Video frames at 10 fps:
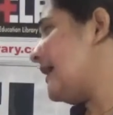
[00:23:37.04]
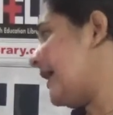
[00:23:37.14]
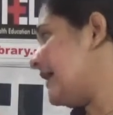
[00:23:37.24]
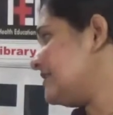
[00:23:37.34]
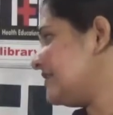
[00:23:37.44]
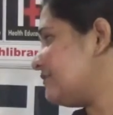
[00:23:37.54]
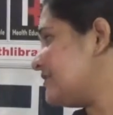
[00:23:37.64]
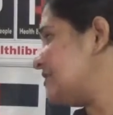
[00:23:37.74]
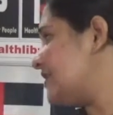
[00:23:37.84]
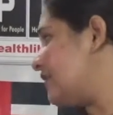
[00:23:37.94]
and he
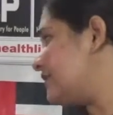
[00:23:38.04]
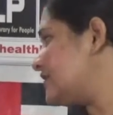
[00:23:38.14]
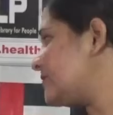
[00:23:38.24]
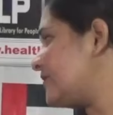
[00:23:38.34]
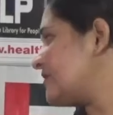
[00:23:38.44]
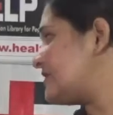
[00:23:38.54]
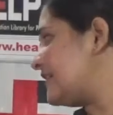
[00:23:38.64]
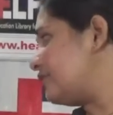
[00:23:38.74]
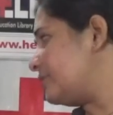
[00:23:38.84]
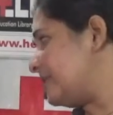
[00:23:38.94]
was nervous because
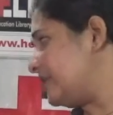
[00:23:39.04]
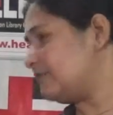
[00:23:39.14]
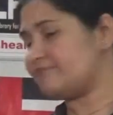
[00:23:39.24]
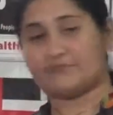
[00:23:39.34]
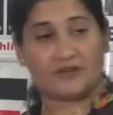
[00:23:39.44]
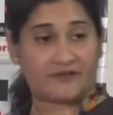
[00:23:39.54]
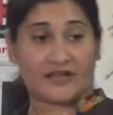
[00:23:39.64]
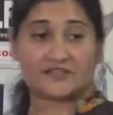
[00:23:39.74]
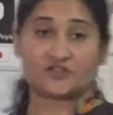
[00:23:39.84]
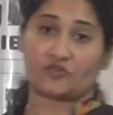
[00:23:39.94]
there would be a
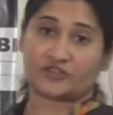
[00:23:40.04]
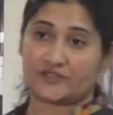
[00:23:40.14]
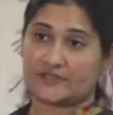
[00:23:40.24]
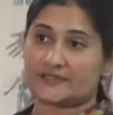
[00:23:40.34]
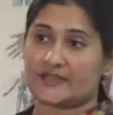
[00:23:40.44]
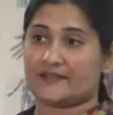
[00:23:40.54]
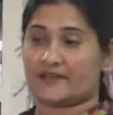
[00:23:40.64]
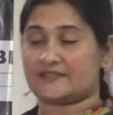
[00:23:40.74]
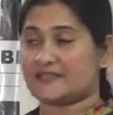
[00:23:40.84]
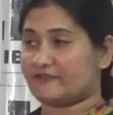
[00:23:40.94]
vast audience and
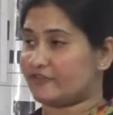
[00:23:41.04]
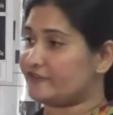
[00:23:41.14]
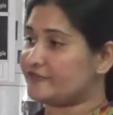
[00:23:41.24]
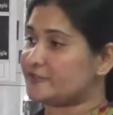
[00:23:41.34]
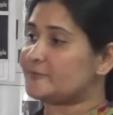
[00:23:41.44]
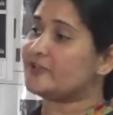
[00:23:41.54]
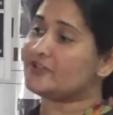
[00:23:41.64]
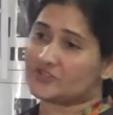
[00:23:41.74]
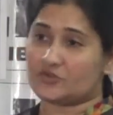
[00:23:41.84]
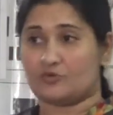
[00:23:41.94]
there are several of his
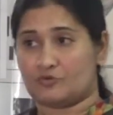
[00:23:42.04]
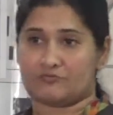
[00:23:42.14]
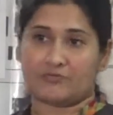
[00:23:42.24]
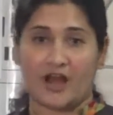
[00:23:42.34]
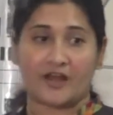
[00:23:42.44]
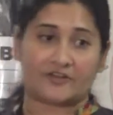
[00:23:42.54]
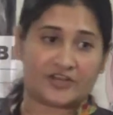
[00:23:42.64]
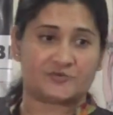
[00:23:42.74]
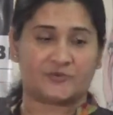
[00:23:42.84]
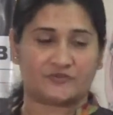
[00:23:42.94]
peers who are
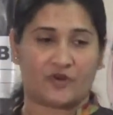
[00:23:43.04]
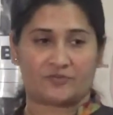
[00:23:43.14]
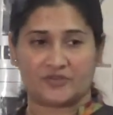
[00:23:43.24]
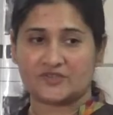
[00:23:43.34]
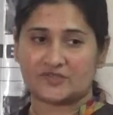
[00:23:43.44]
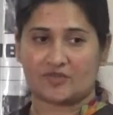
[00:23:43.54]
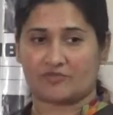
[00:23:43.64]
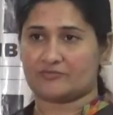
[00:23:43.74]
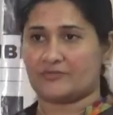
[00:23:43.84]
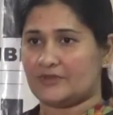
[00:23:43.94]
great performers.
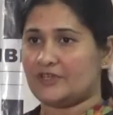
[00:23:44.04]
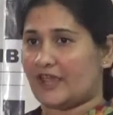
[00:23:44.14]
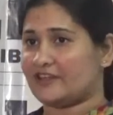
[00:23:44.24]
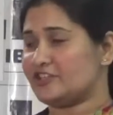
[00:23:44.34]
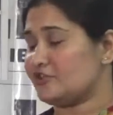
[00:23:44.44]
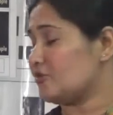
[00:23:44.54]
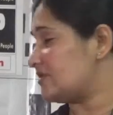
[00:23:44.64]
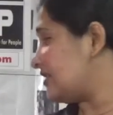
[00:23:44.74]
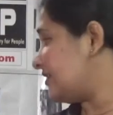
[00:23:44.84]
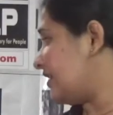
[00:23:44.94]
So he
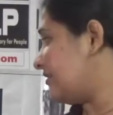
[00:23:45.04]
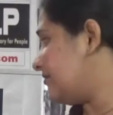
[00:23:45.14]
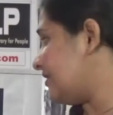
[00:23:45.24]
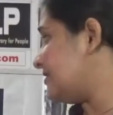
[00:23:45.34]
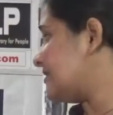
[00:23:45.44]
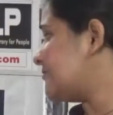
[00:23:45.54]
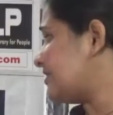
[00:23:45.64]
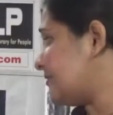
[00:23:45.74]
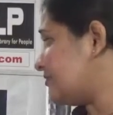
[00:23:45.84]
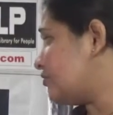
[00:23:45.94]
knows that they
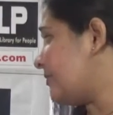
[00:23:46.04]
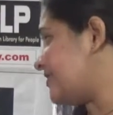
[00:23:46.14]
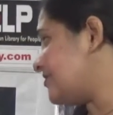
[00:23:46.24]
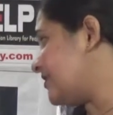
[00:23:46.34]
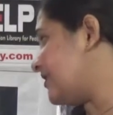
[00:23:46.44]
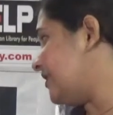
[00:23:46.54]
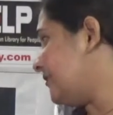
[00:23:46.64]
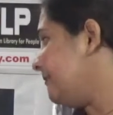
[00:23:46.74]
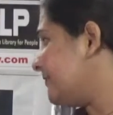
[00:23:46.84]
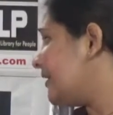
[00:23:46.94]
sometimes do better than him,